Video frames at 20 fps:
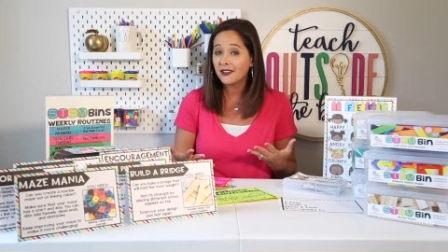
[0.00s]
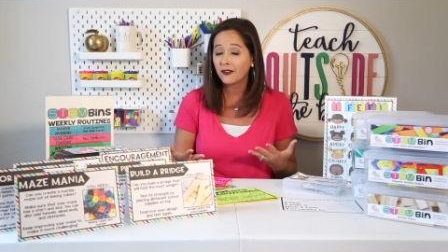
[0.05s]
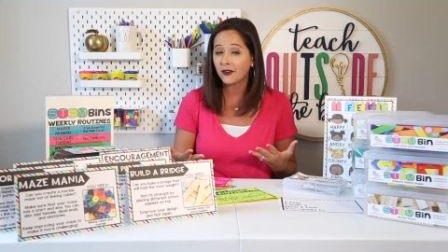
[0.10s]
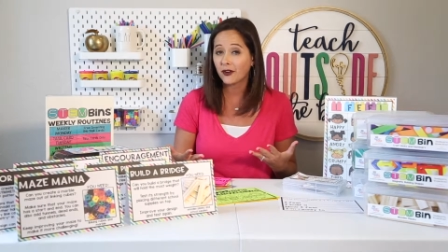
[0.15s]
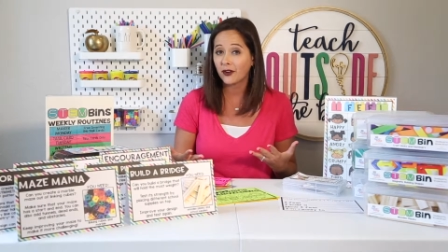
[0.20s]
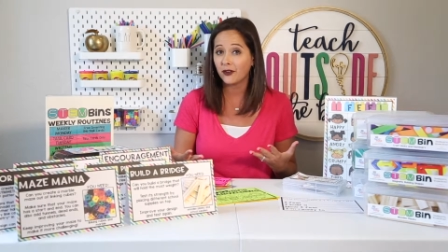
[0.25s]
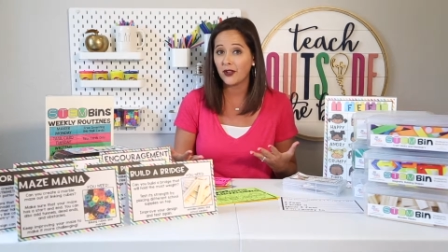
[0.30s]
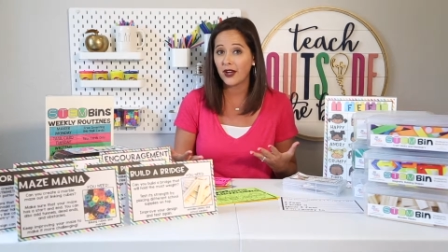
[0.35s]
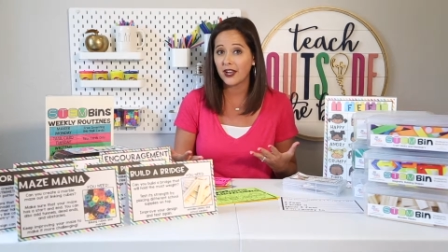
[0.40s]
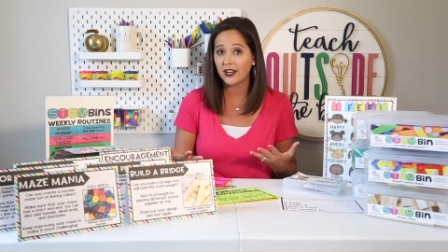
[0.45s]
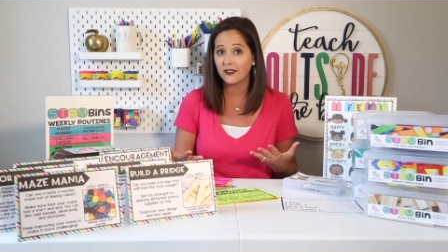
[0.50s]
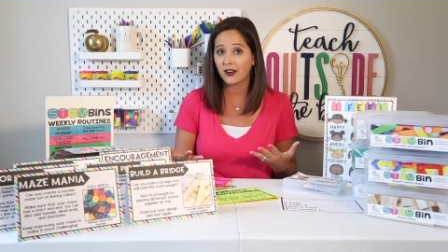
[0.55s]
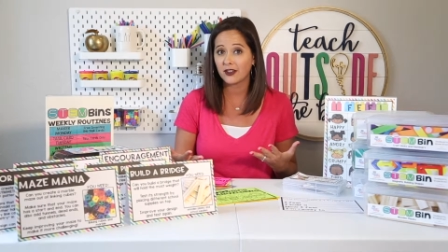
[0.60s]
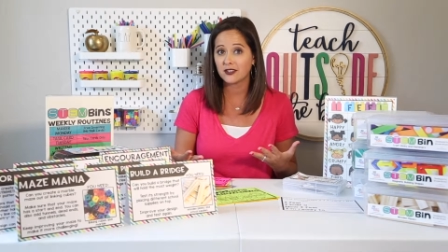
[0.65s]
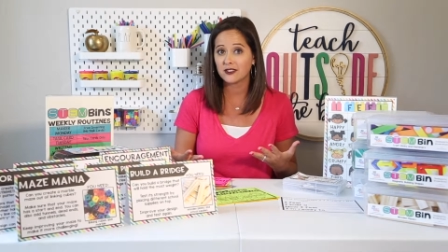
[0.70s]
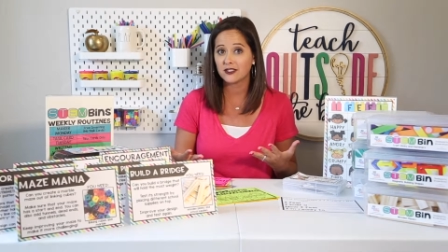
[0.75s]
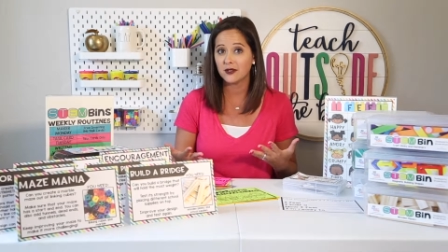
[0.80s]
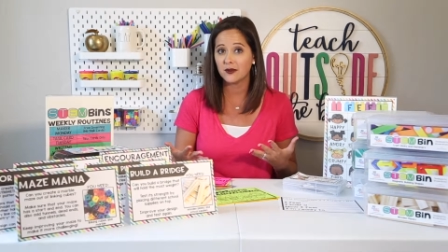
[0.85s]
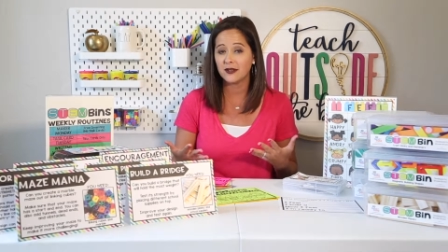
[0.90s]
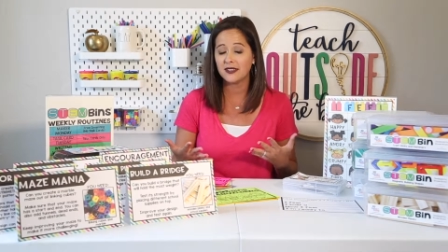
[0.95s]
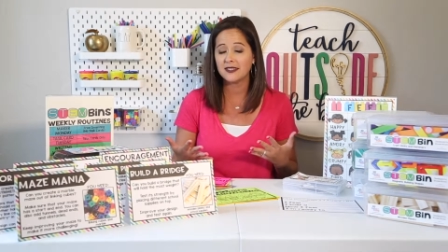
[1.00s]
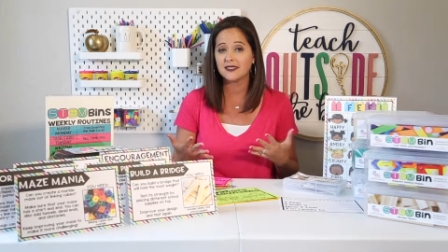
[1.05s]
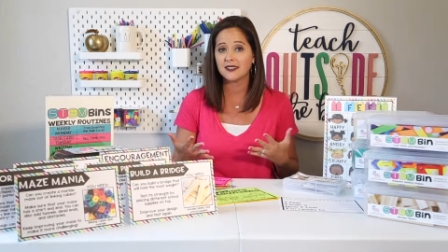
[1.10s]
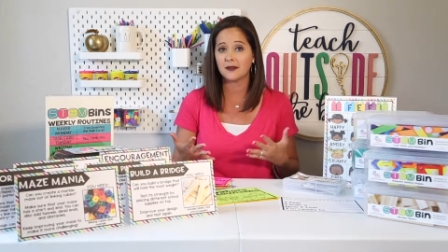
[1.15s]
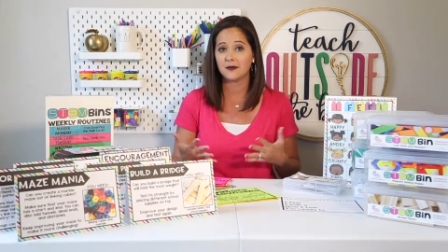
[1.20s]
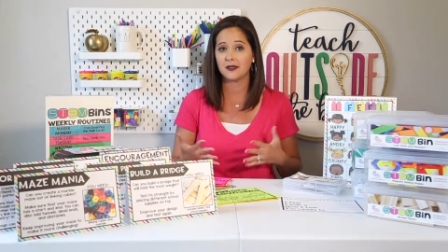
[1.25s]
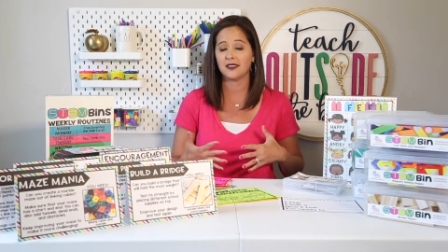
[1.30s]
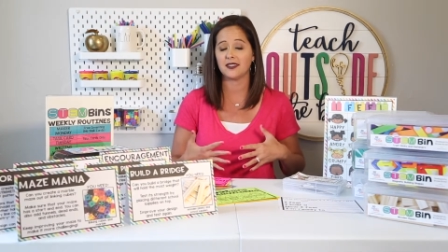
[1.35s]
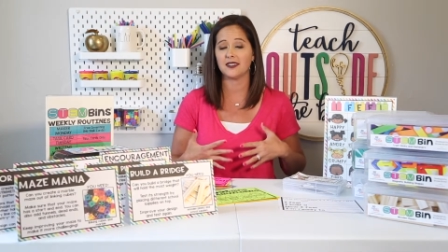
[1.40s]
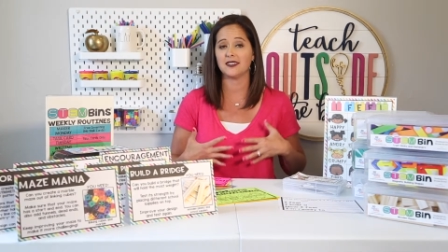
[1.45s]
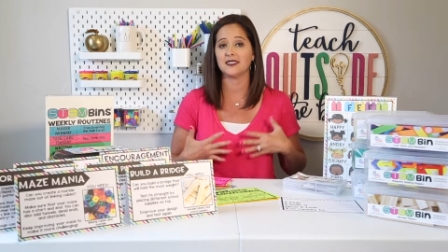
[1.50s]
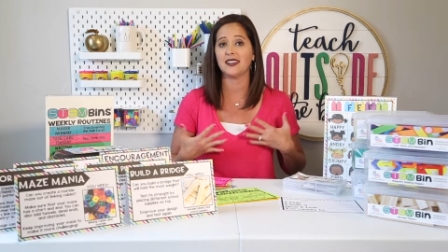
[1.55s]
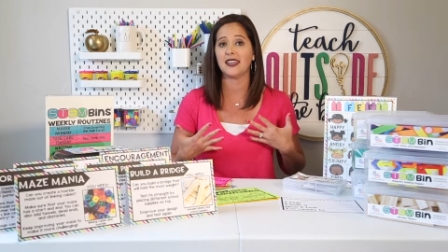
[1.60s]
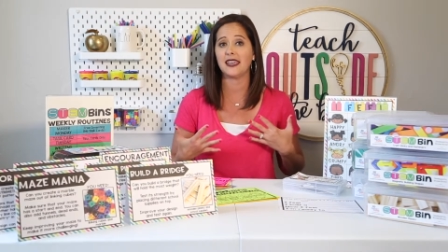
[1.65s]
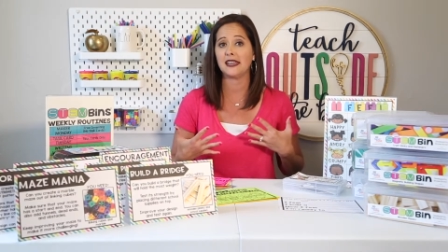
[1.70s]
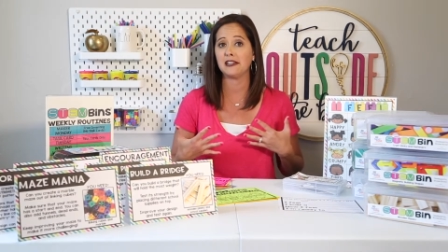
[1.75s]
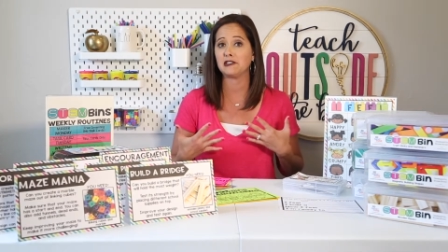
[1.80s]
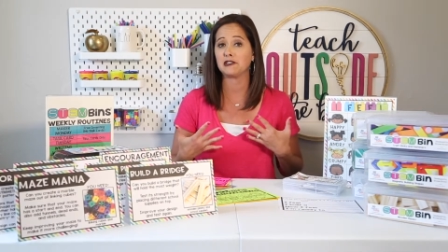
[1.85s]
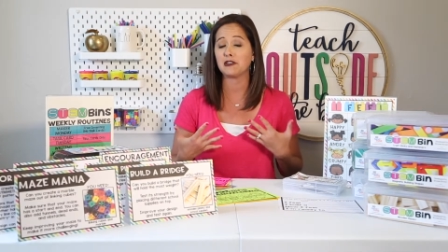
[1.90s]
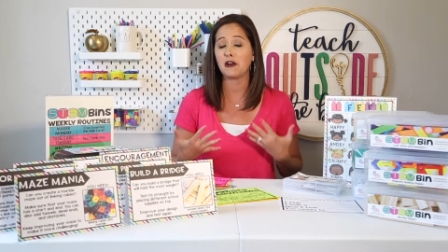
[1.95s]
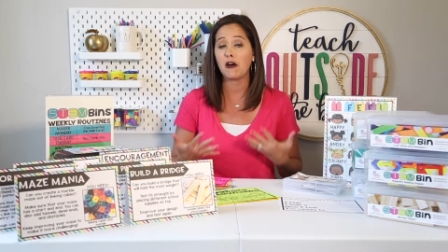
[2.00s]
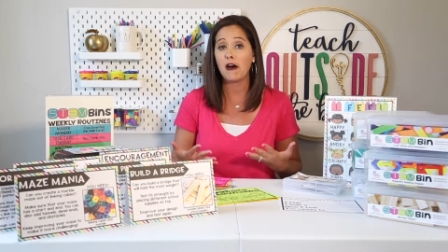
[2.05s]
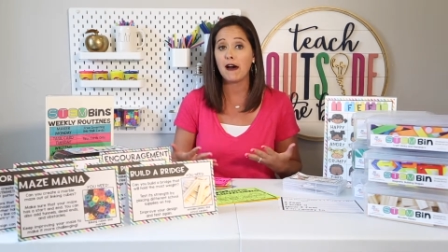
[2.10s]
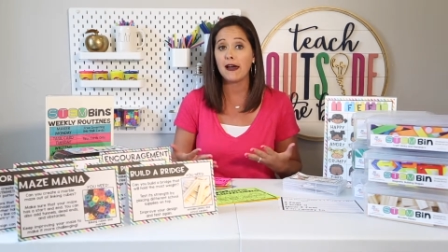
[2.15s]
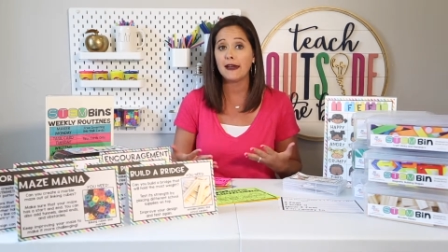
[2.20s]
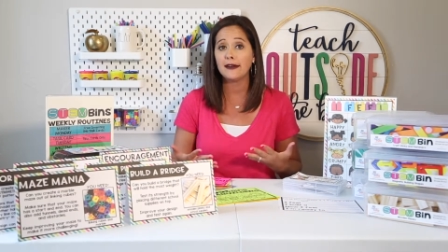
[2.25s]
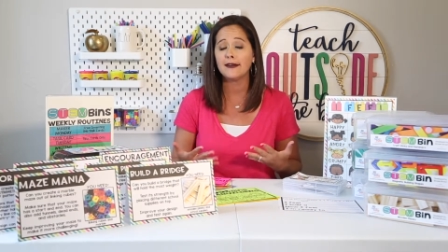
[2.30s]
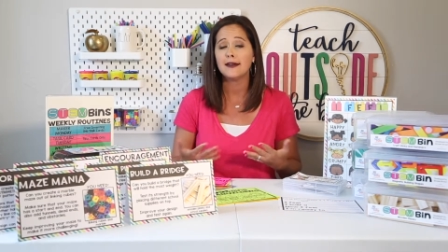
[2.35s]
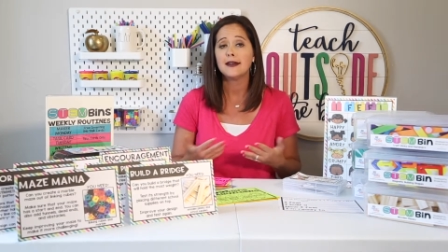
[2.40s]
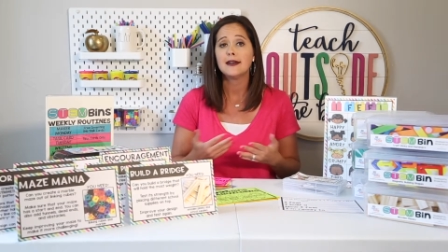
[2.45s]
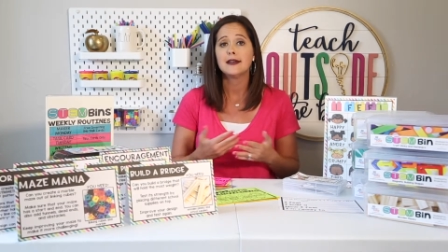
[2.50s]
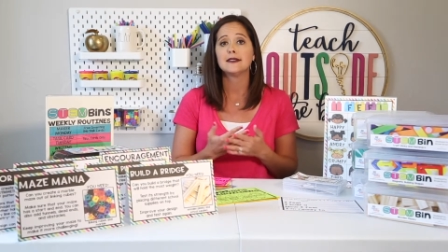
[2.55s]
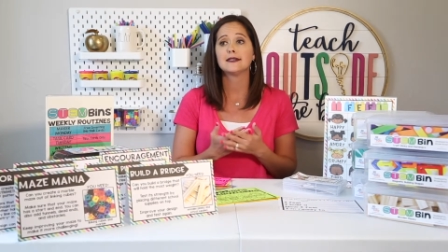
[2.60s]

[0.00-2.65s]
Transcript: for a lot of our students, something that is hands-on,